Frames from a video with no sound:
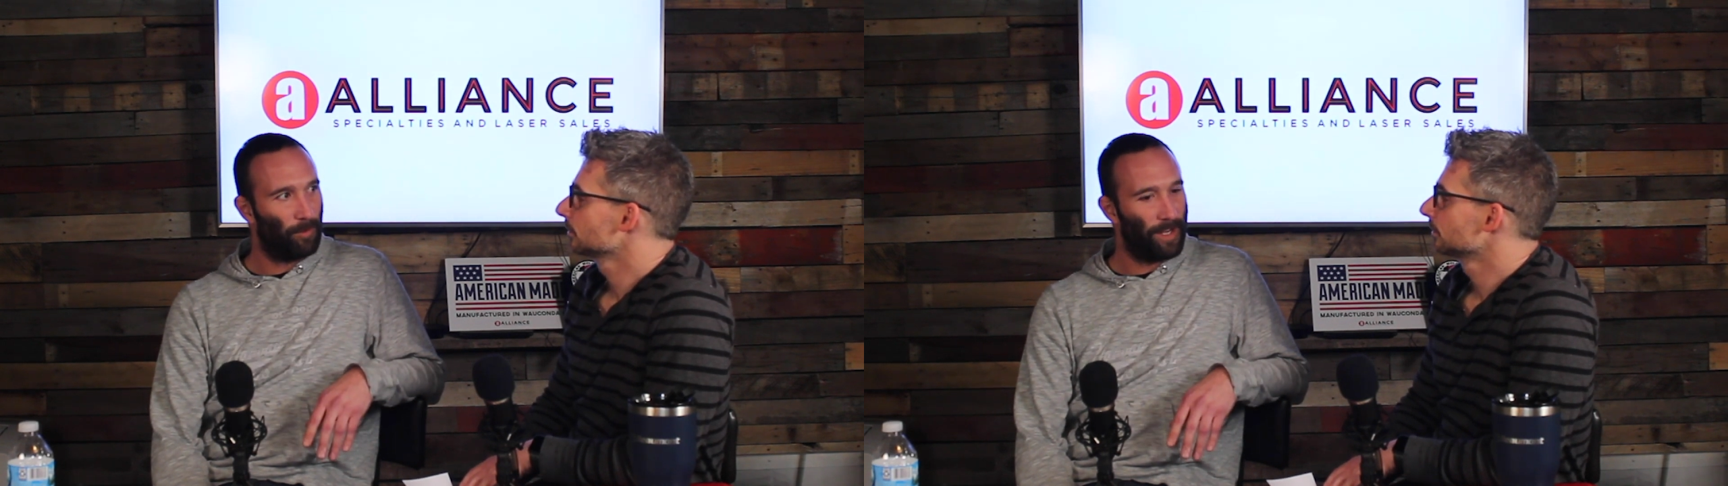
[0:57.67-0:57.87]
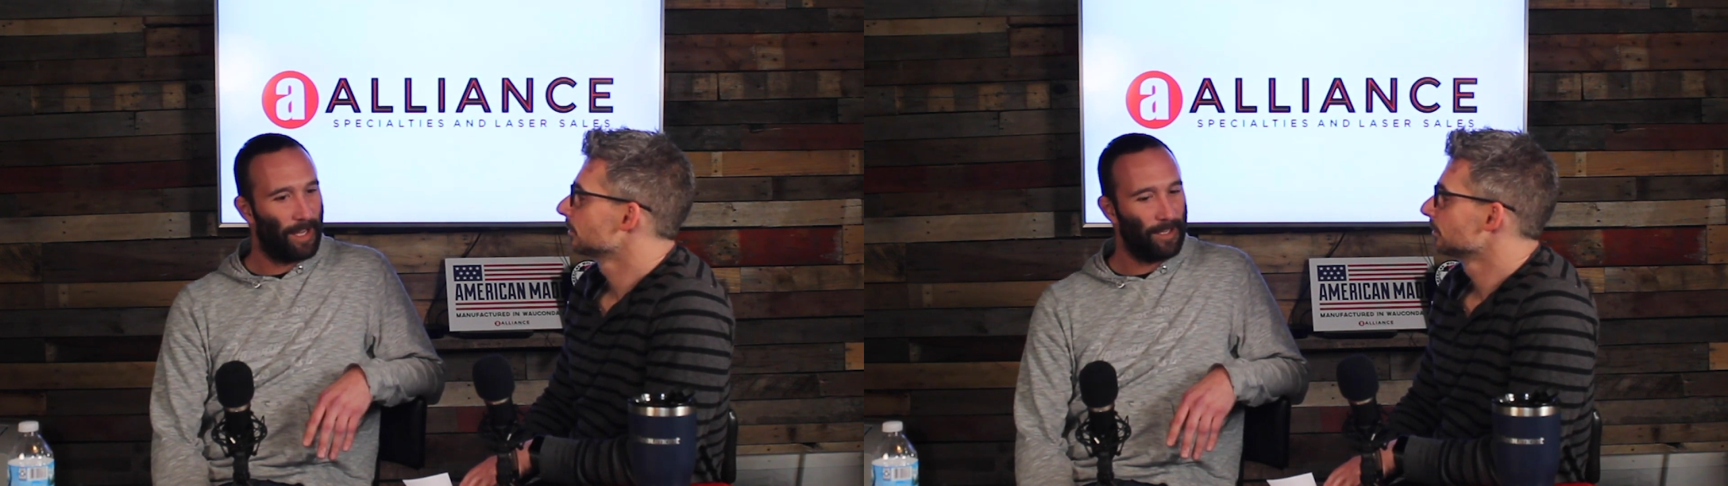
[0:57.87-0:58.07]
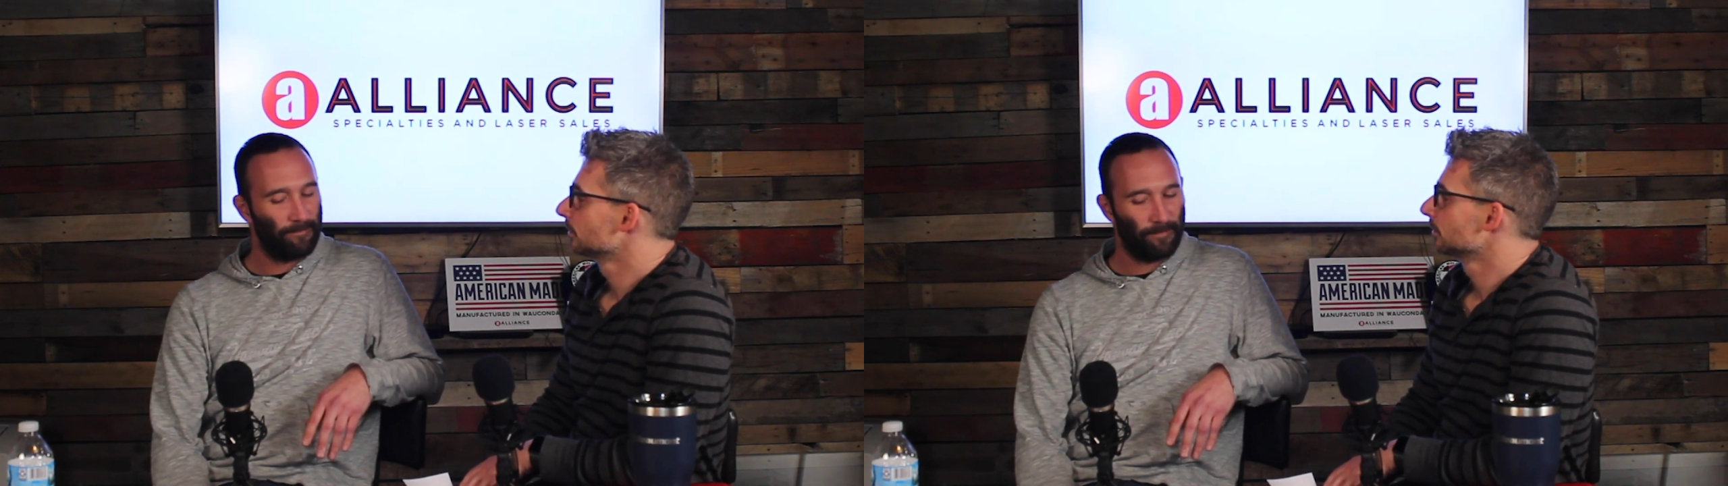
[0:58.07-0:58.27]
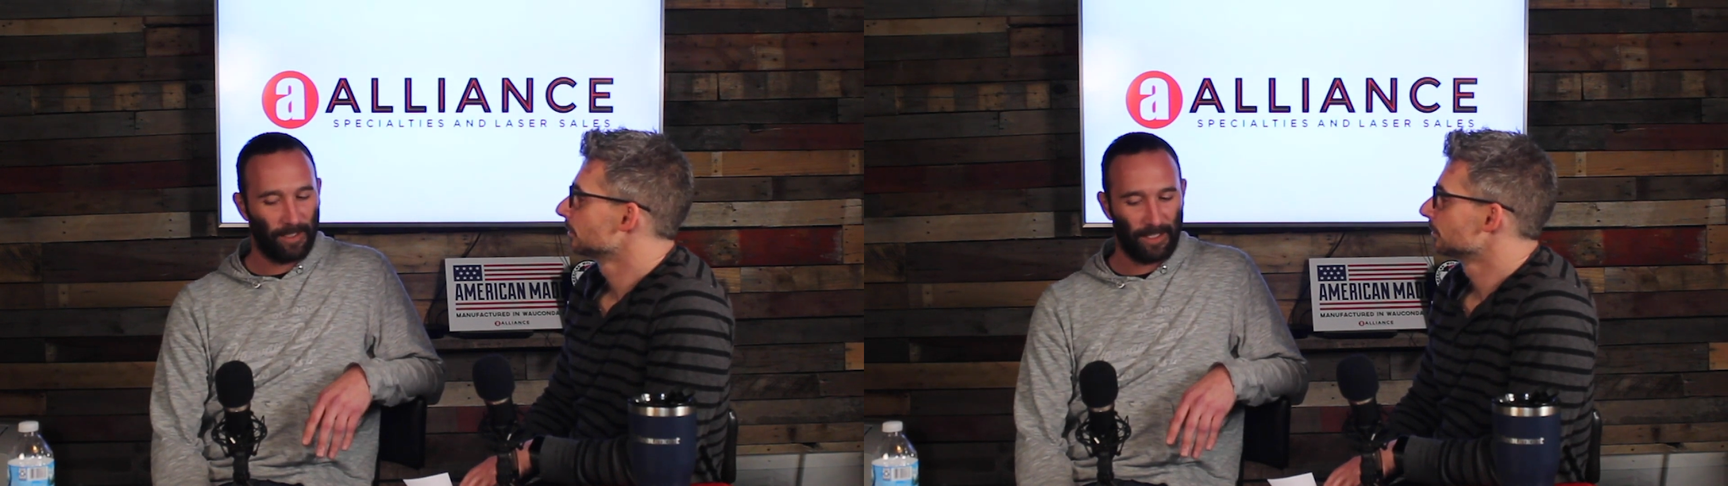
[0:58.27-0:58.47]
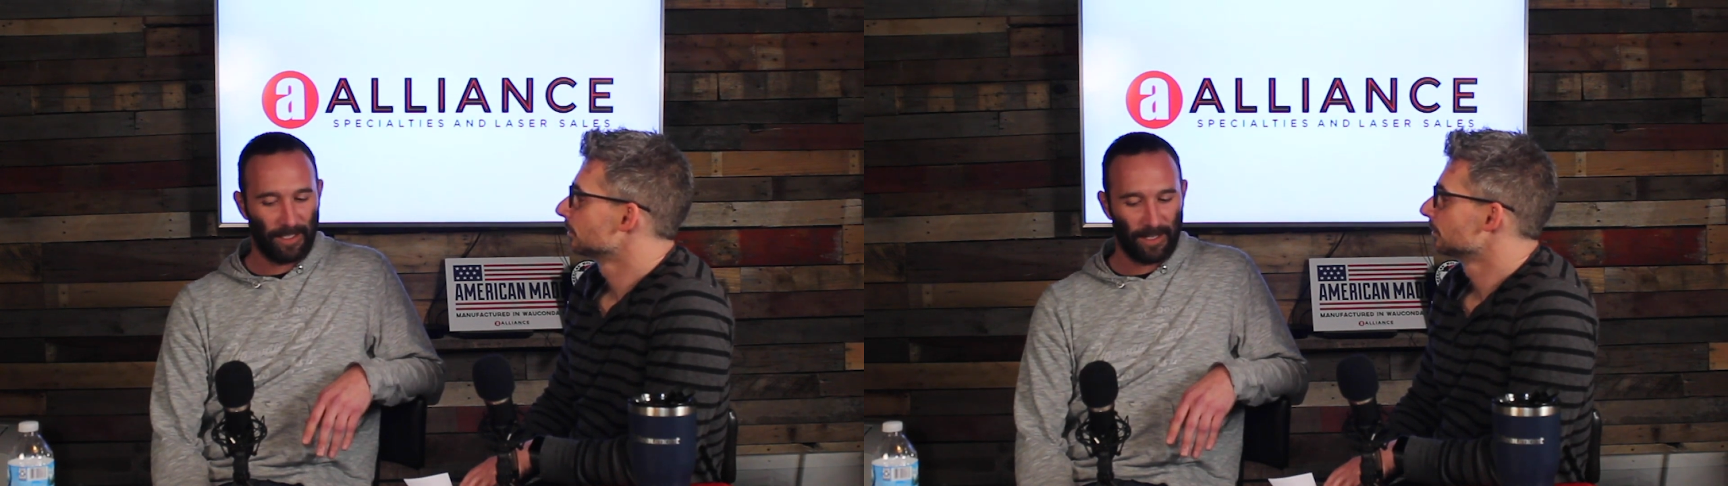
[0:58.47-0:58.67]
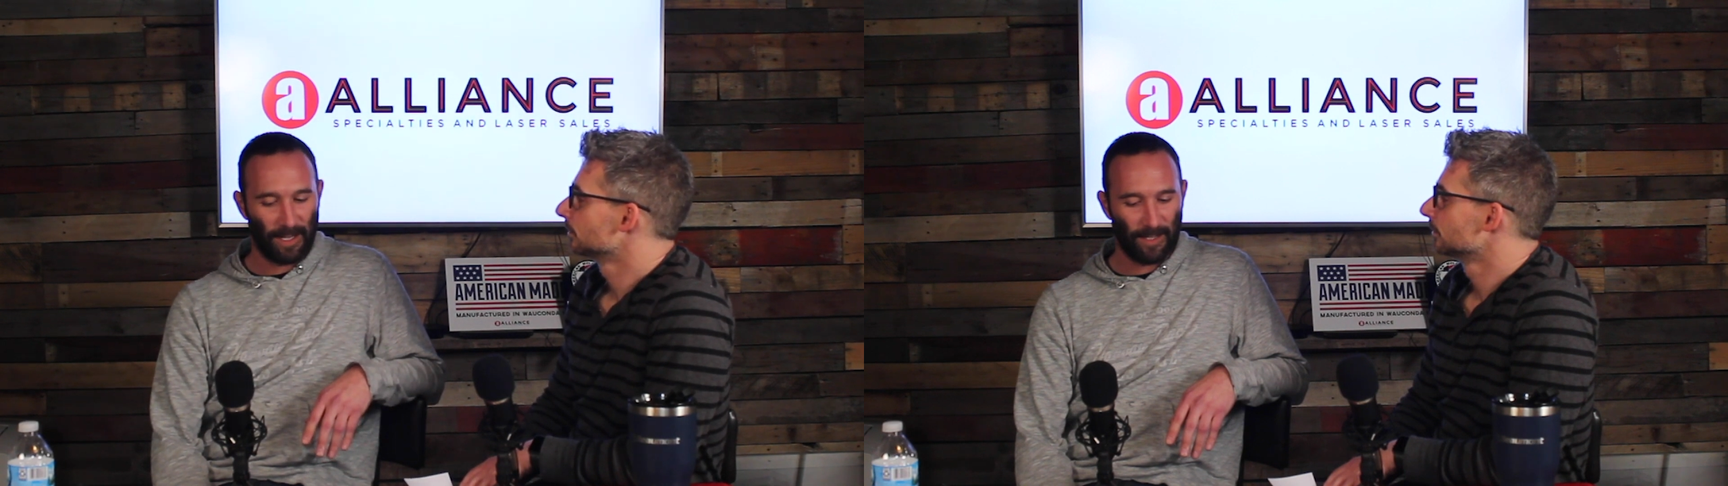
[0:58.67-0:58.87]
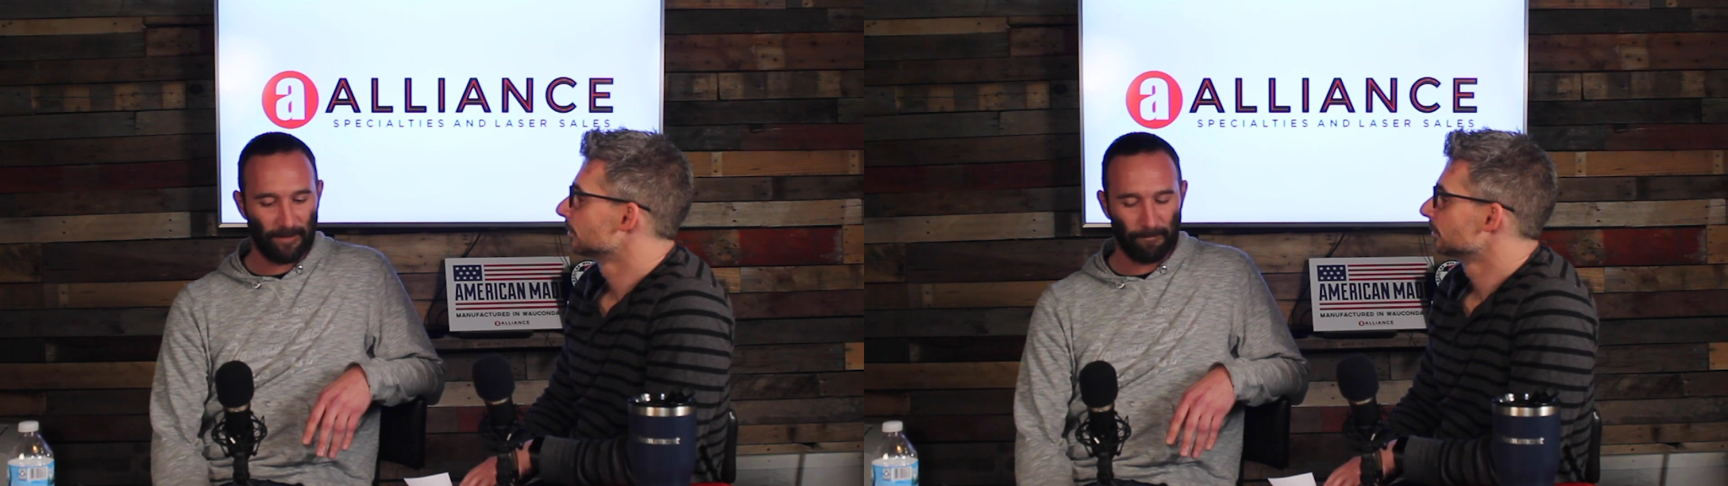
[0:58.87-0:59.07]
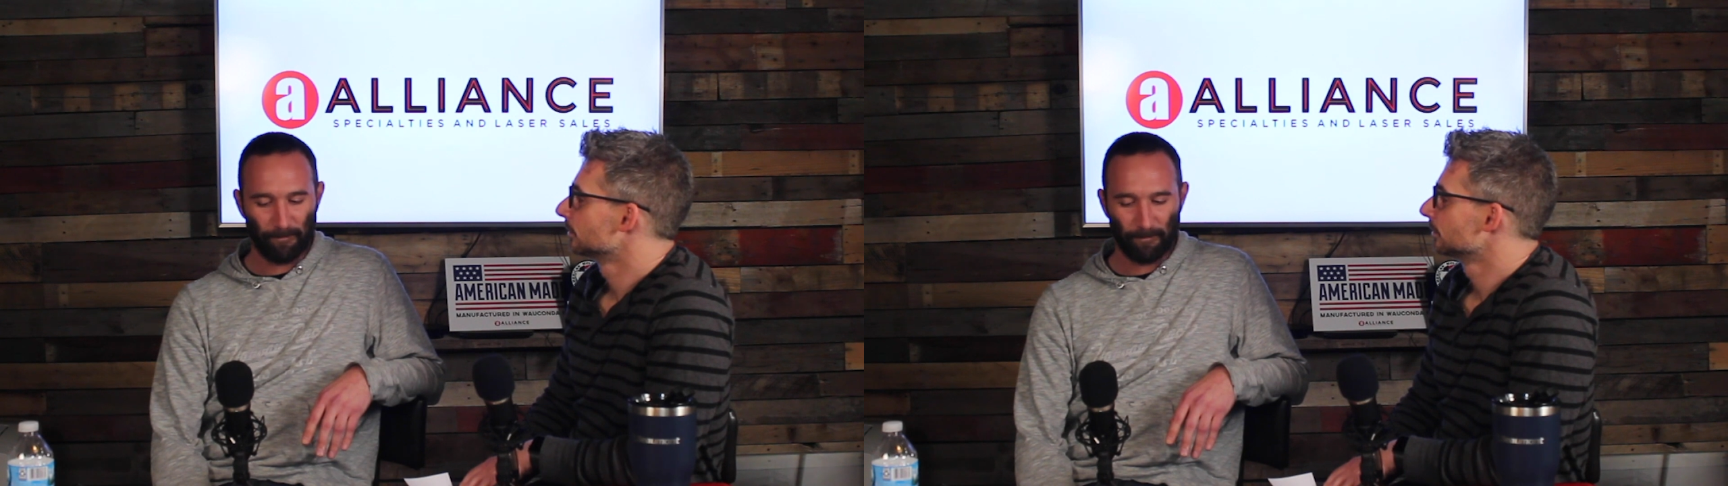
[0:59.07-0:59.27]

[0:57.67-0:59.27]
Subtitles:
whatnot, and I